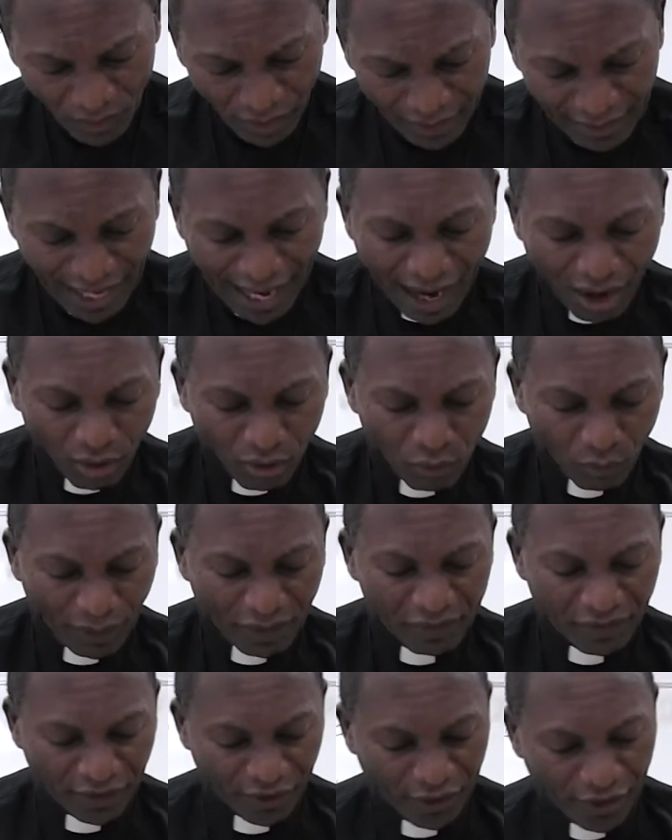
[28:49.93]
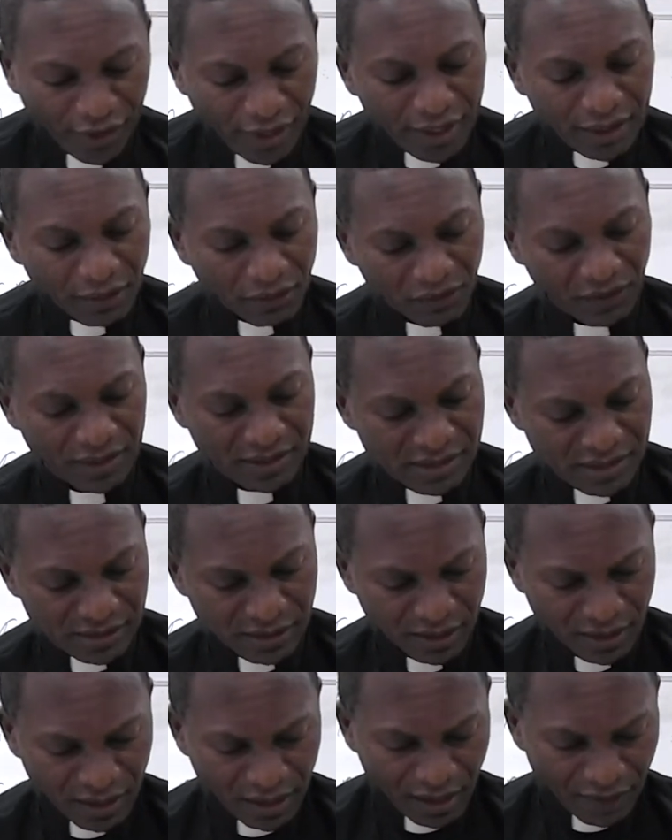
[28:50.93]
Now, when they heard
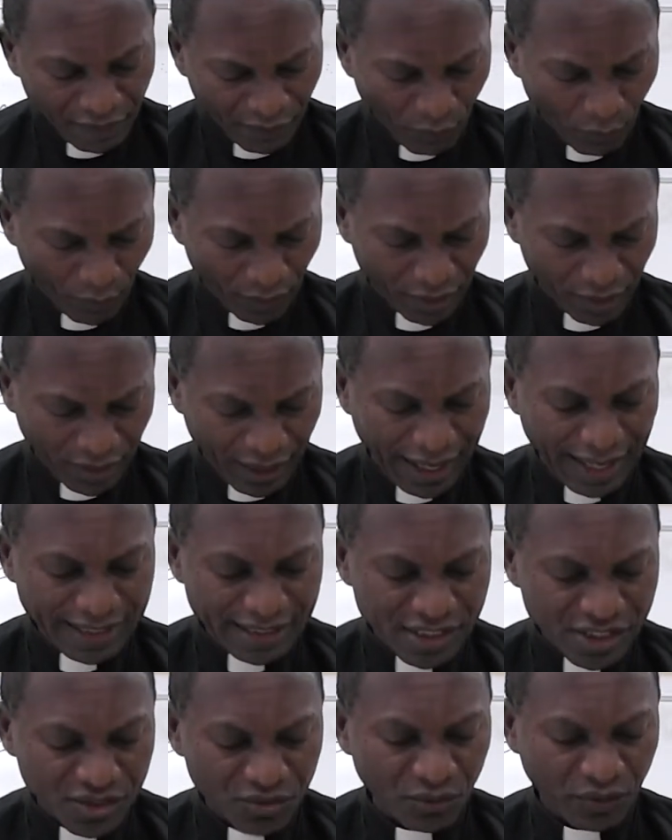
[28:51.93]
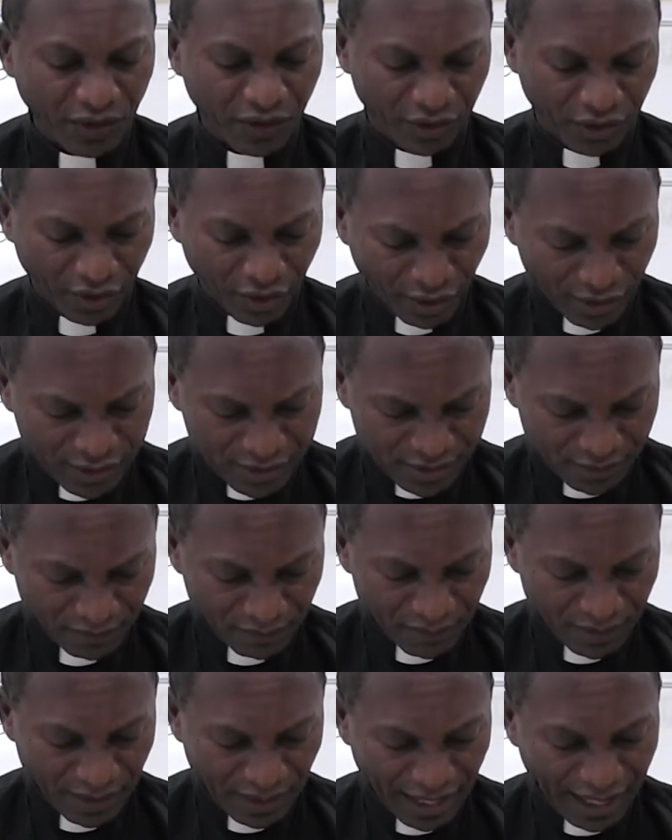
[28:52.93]
this, they were cut to the heart,
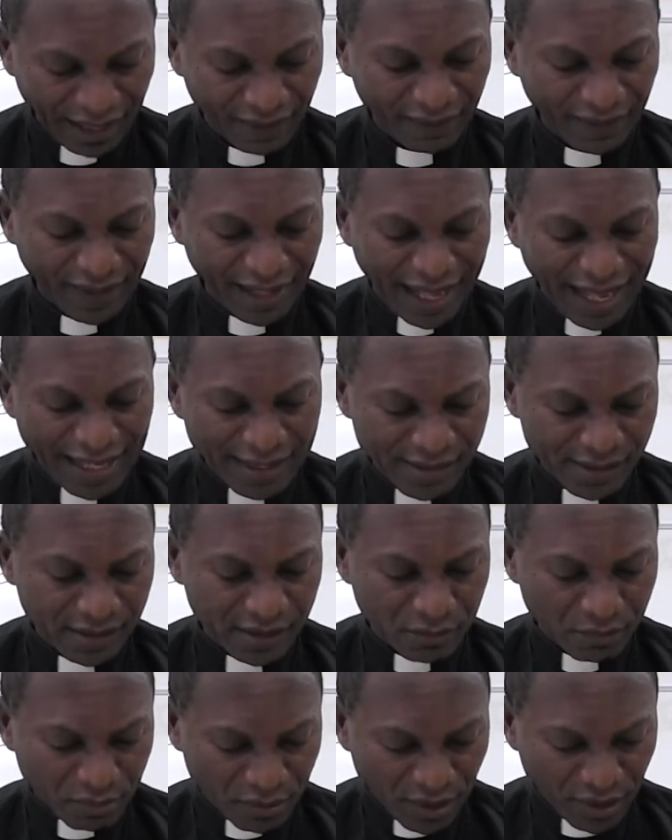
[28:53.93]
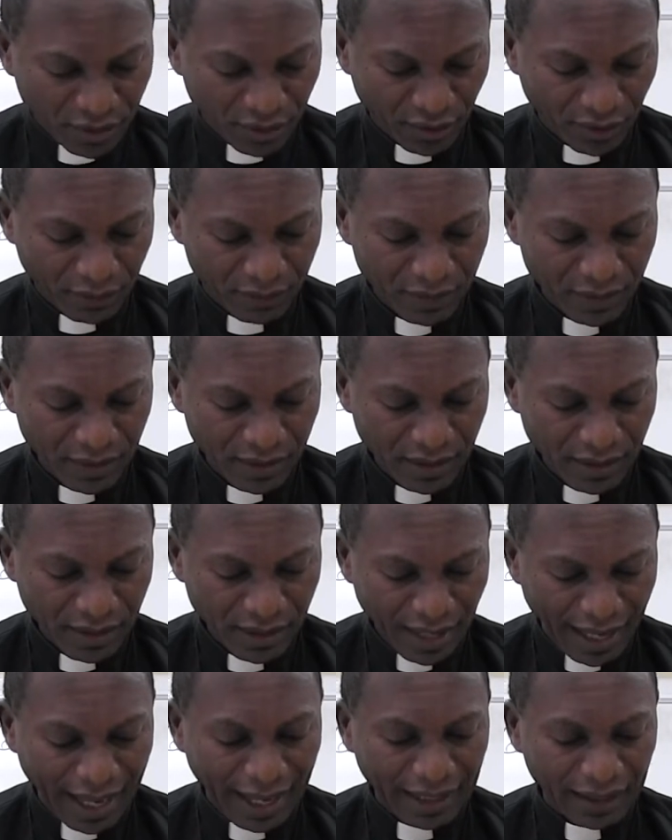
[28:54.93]
and they asked Peter,
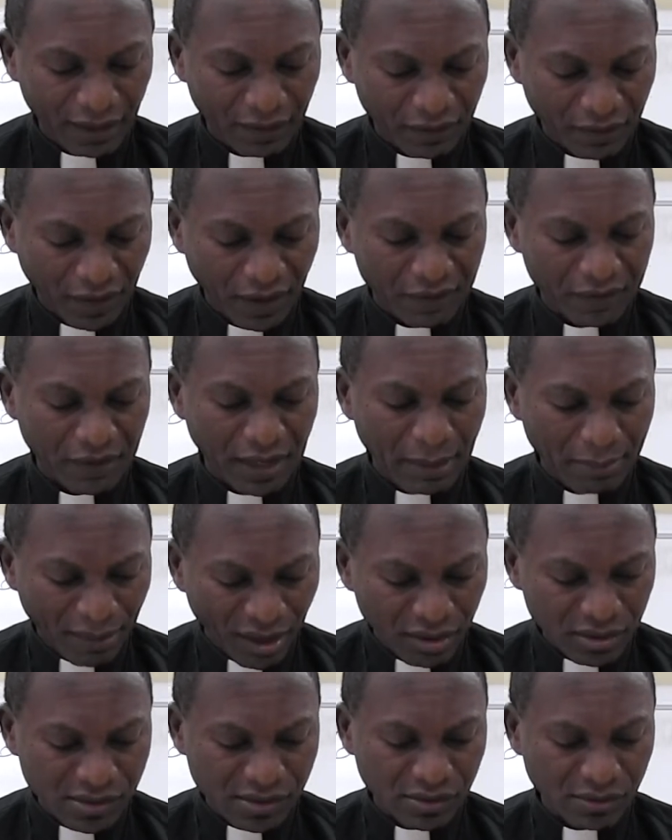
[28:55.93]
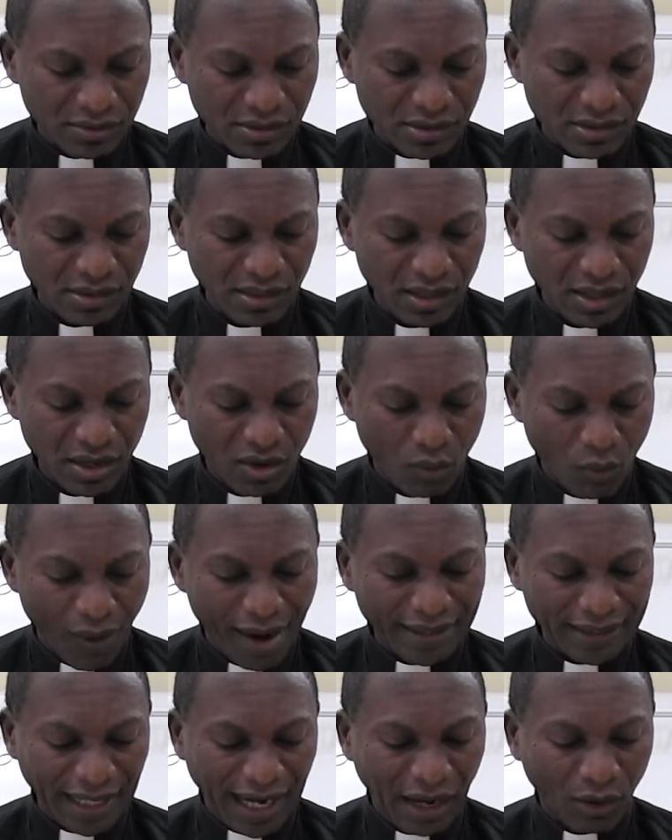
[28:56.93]
and the other apostles,
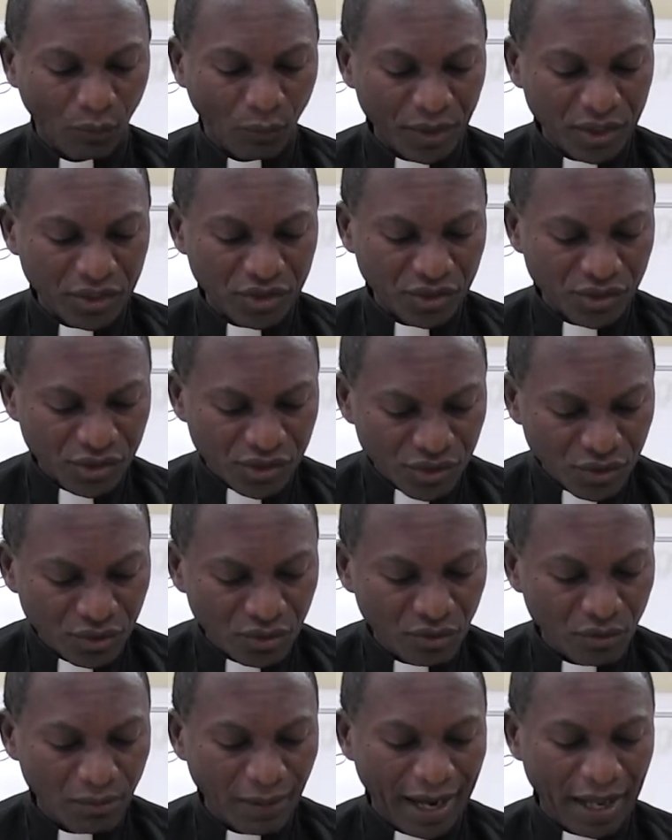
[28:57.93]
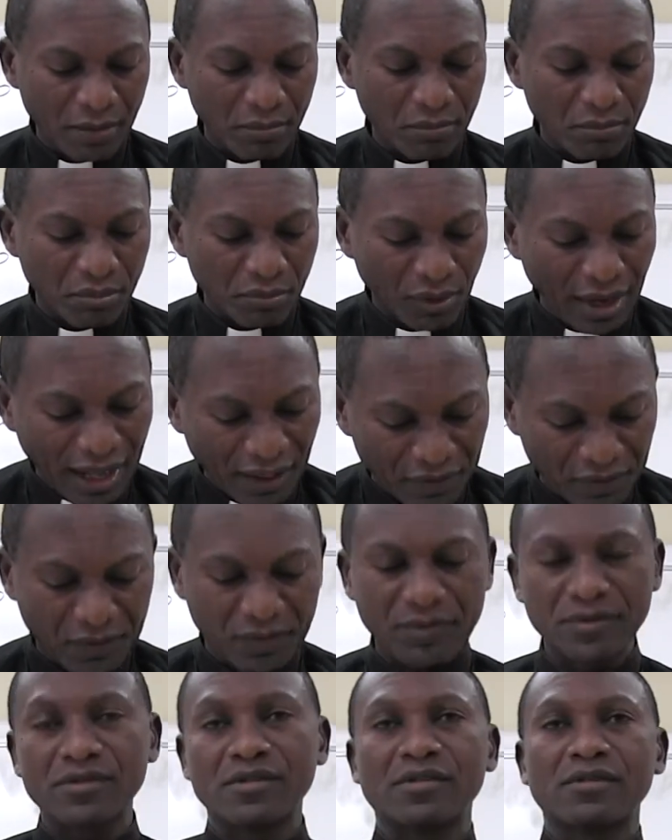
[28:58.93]
What are we to do, my
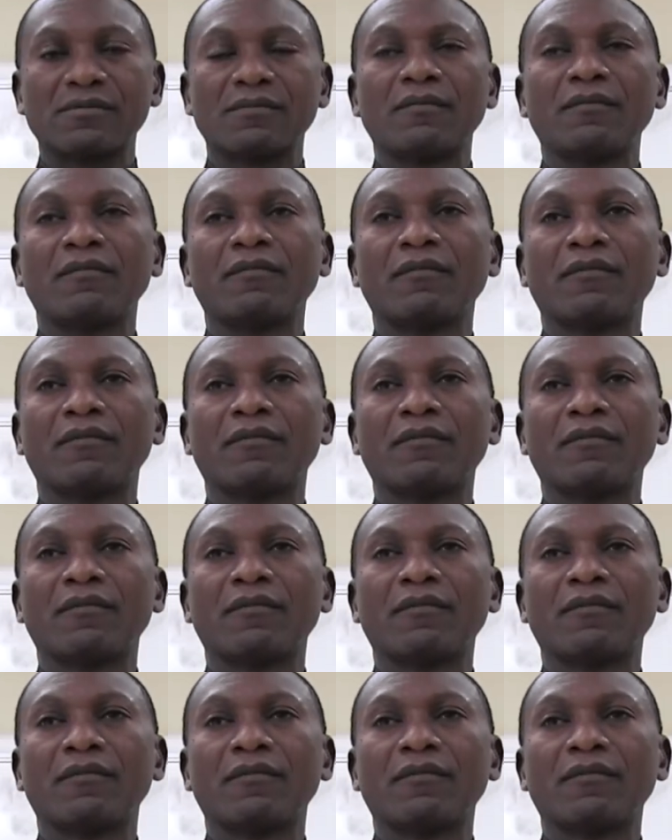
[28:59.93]
brothers?